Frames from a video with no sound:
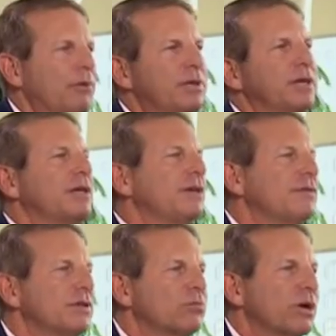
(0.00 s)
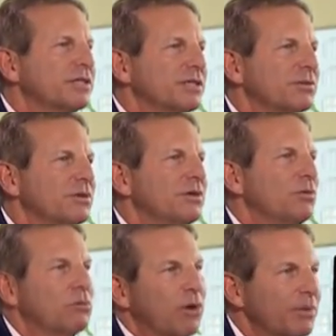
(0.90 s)
would think even the president
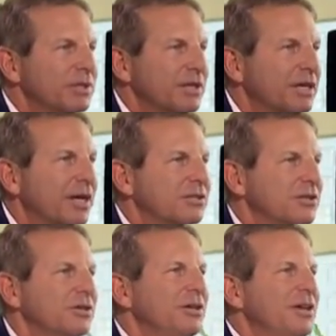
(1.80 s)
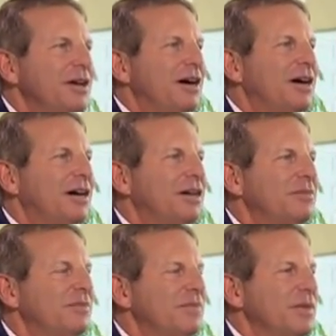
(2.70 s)
would probably say that too.
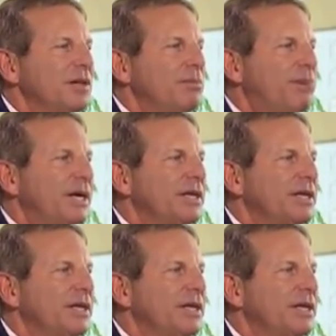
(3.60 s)
But